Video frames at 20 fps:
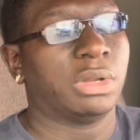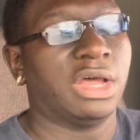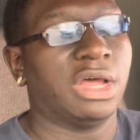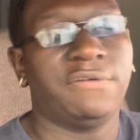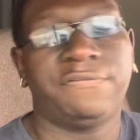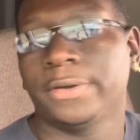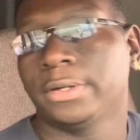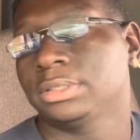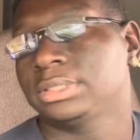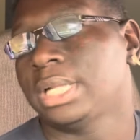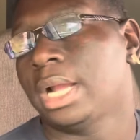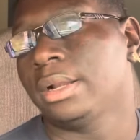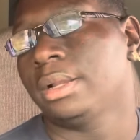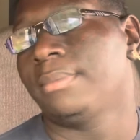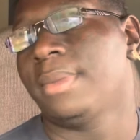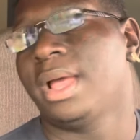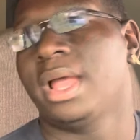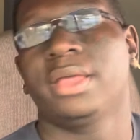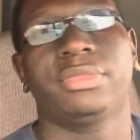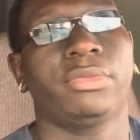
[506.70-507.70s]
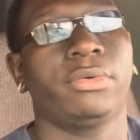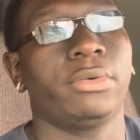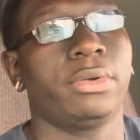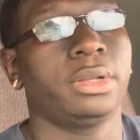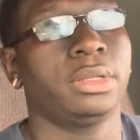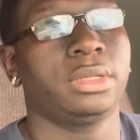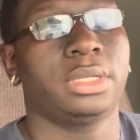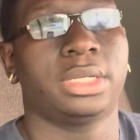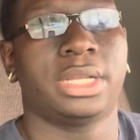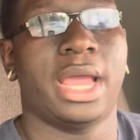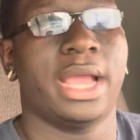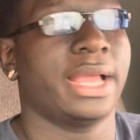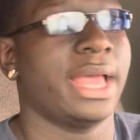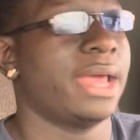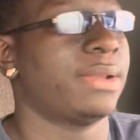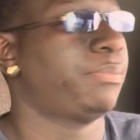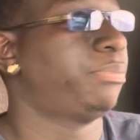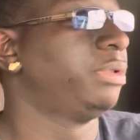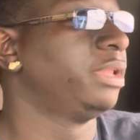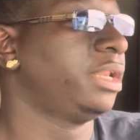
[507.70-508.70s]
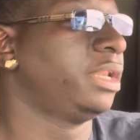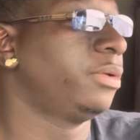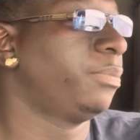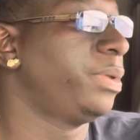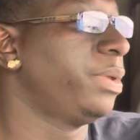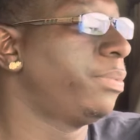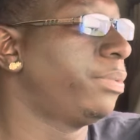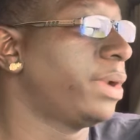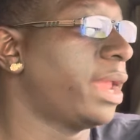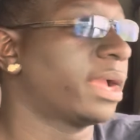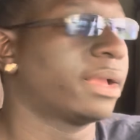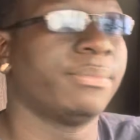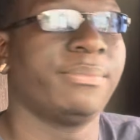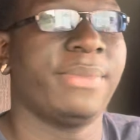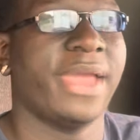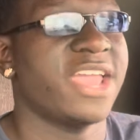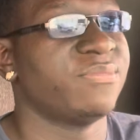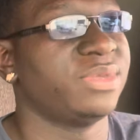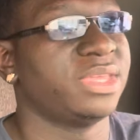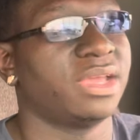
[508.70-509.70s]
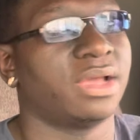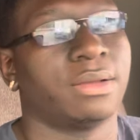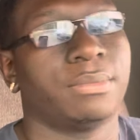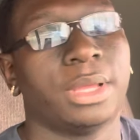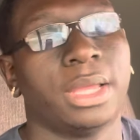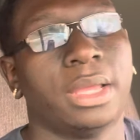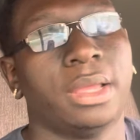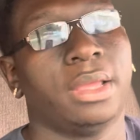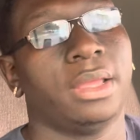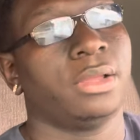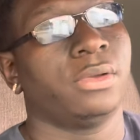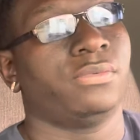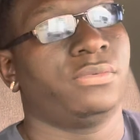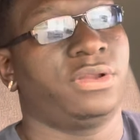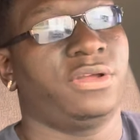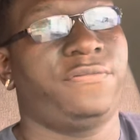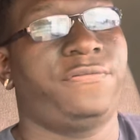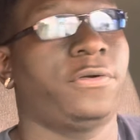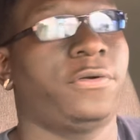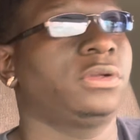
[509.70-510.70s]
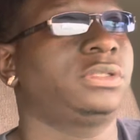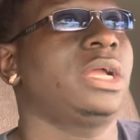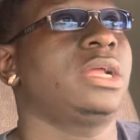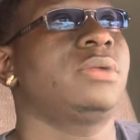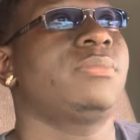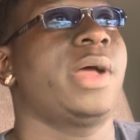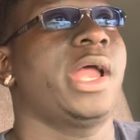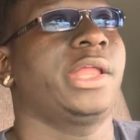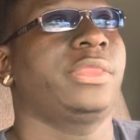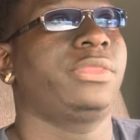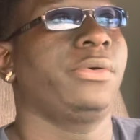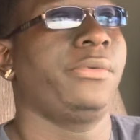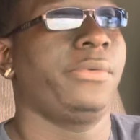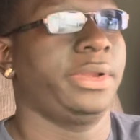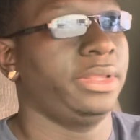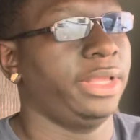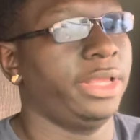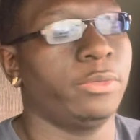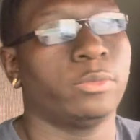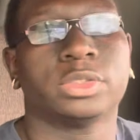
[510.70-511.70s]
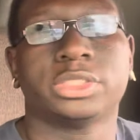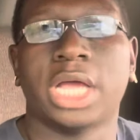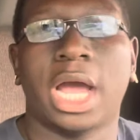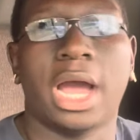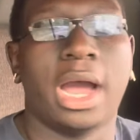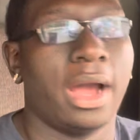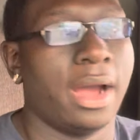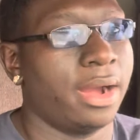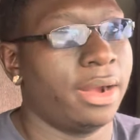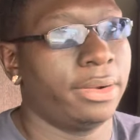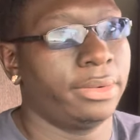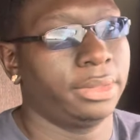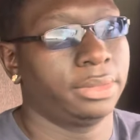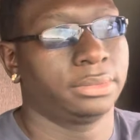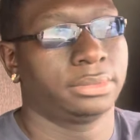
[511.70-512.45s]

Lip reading: I first started my authority, and I got plenty of people that can back me up, when I first started my authority, it was hard.